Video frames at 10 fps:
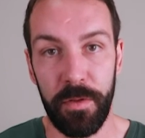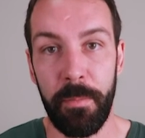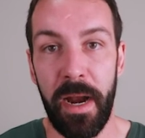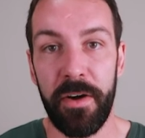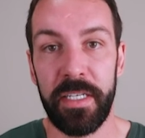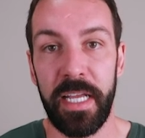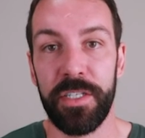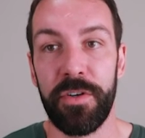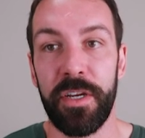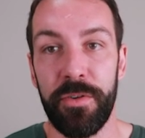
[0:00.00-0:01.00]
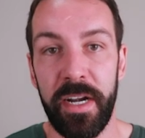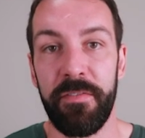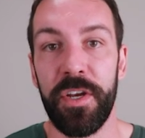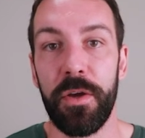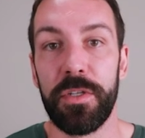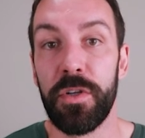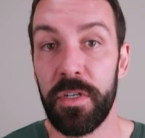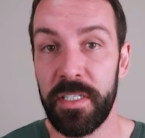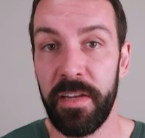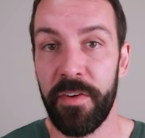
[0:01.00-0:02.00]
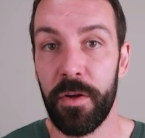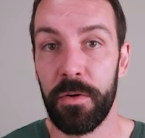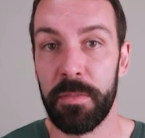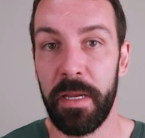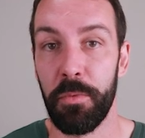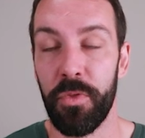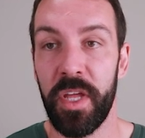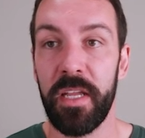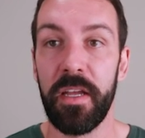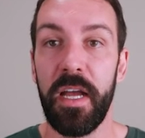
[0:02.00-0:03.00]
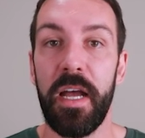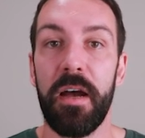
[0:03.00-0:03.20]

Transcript: the barrier to entry, create a video. It's not as difficult as people think,